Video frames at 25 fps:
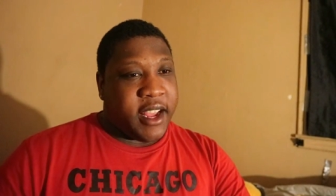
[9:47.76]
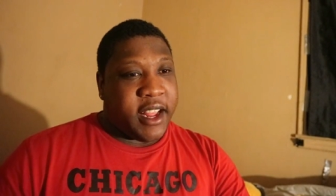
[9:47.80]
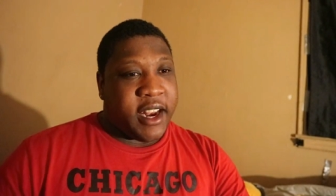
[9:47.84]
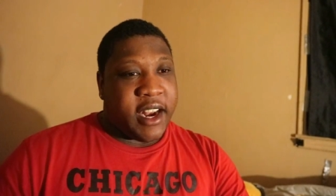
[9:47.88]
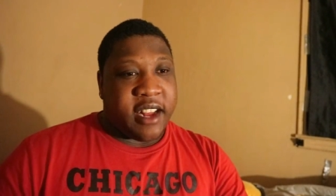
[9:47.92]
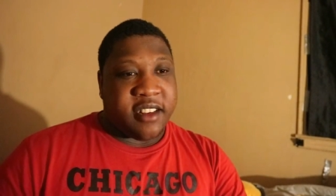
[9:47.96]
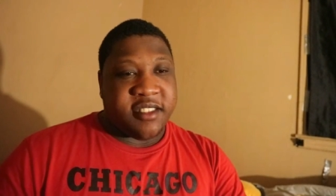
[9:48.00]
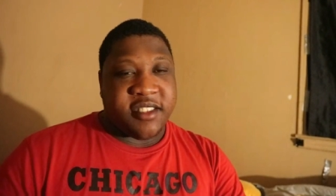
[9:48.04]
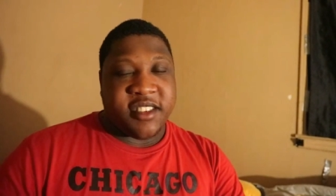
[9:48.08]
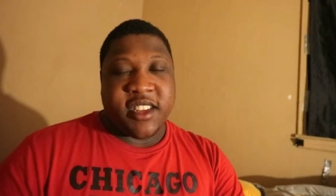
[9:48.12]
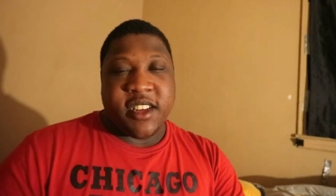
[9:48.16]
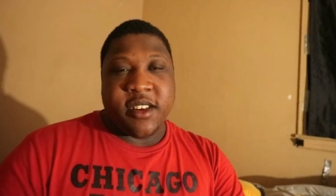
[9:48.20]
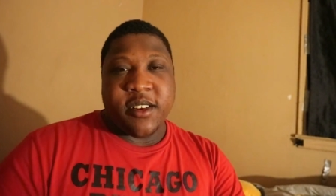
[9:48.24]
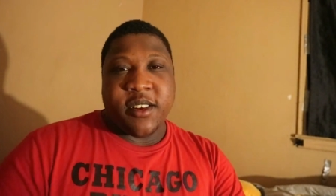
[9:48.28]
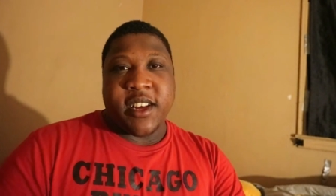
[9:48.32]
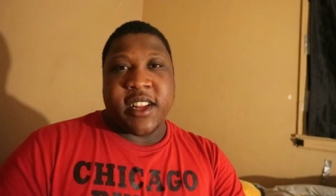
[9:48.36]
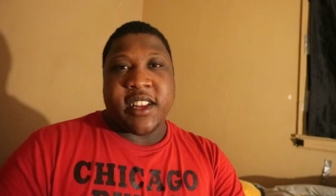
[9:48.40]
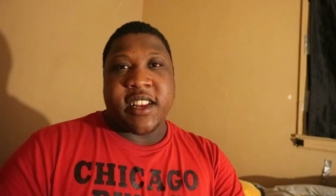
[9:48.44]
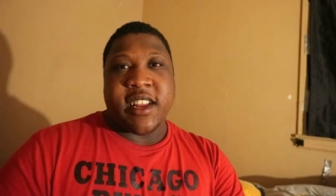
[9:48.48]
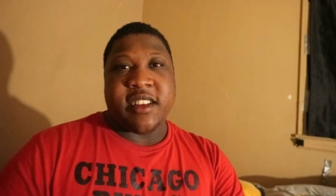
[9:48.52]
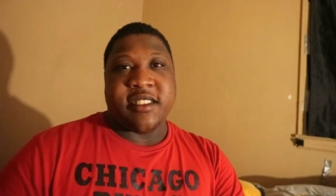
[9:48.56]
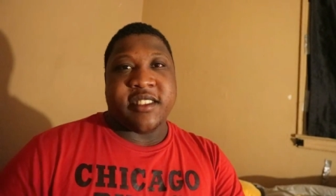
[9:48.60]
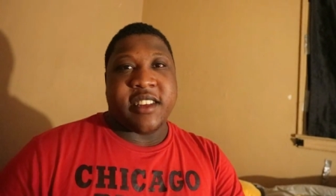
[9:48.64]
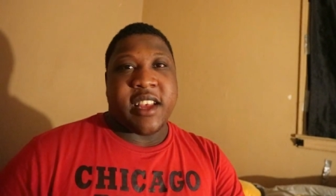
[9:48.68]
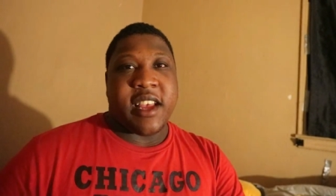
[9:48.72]
and I still
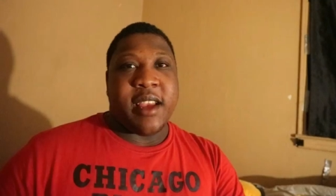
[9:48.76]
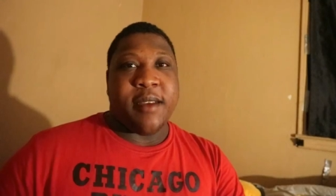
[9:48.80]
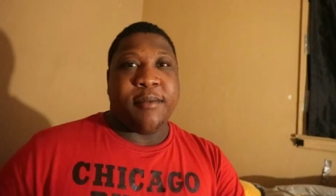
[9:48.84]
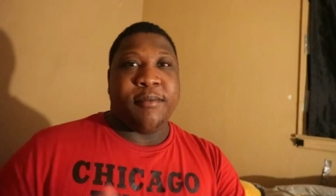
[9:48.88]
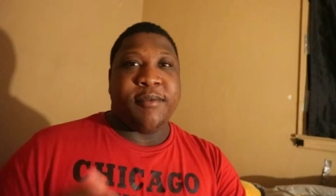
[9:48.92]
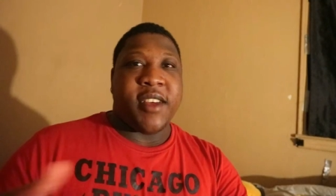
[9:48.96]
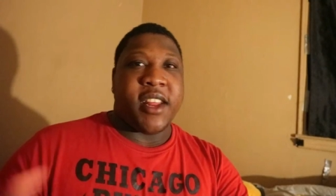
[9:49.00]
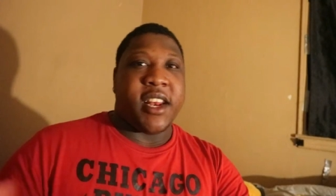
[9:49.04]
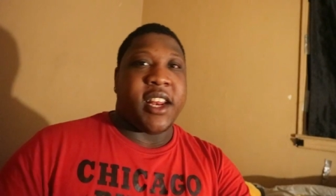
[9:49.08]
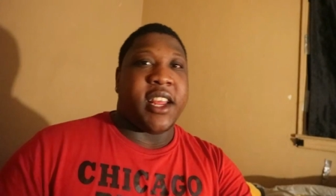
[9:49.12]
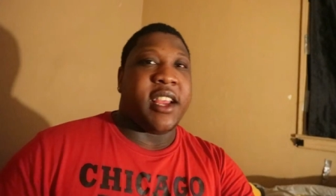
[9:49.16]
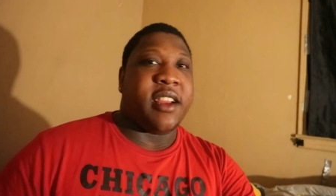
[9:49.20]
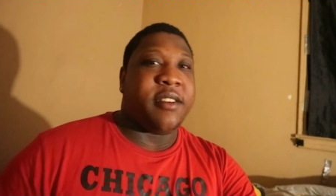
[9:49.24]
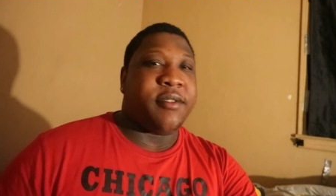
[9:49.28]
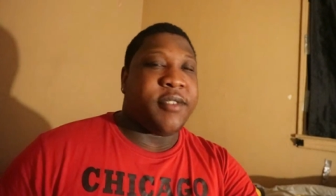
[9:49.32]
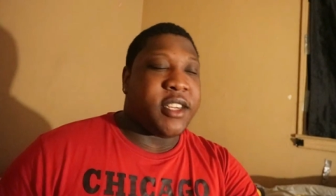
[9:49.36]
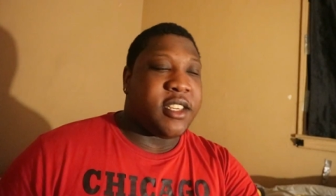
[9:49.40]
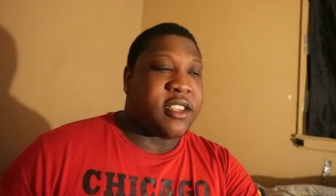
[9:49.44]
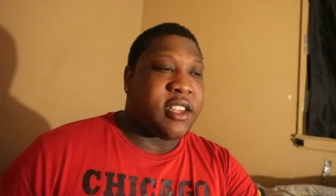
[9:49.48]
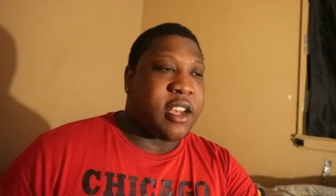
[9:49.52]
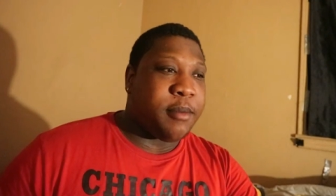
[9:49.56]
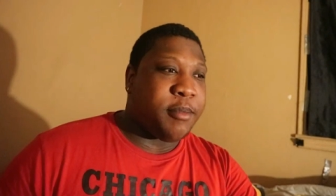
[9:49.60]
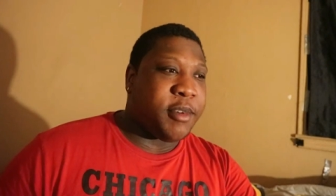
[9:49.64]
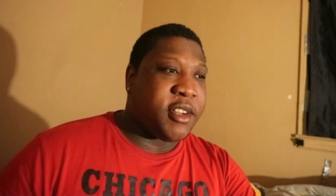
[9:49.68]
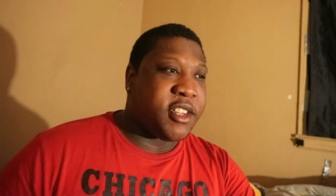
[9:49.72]
get that same feeling
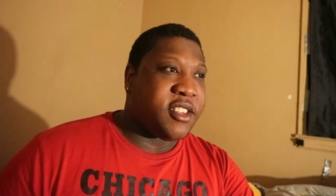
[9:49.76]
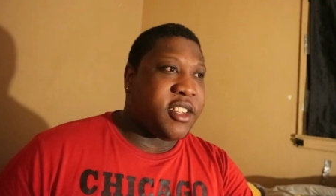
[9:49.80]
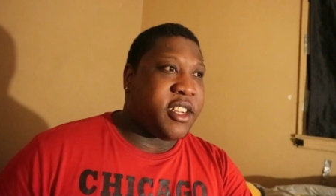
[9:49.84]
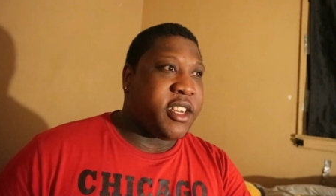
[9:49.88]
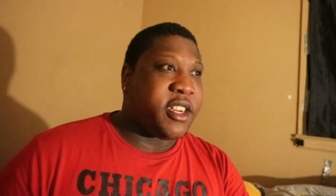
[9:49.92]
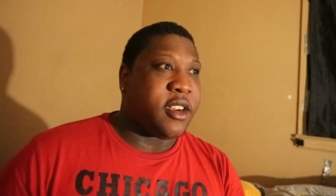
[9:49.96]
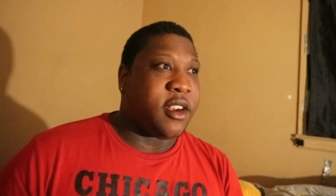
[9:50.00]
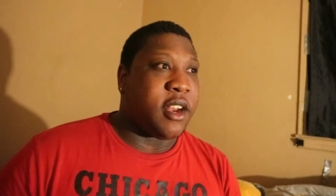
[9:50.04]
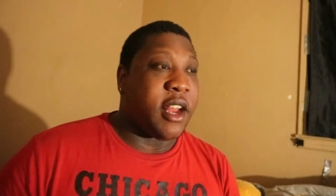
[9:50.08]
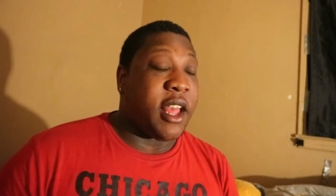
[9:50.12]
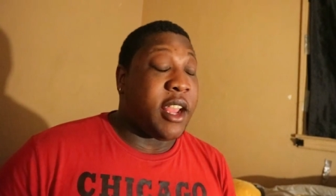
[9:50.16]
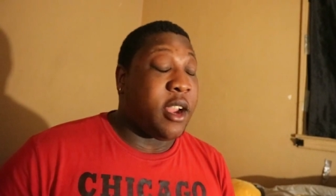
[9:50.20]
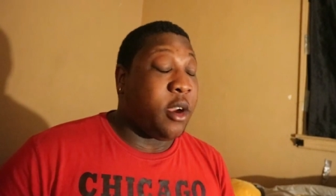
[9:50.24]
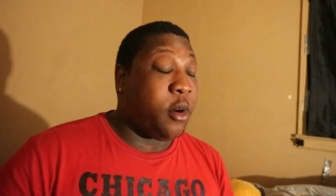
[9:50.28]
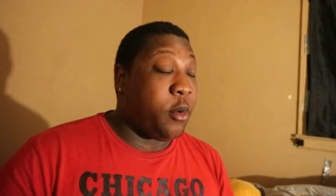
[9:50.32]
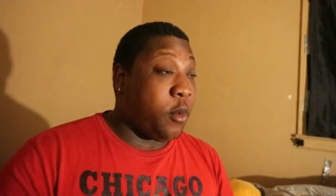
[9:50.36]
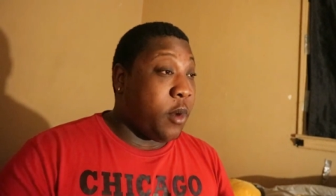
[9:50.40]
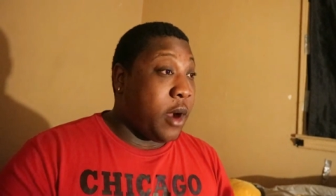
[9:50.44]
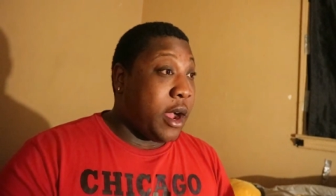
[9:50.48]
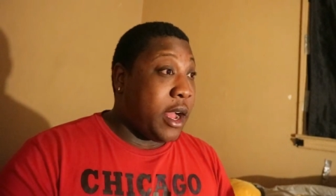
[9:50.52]
every time I see her like,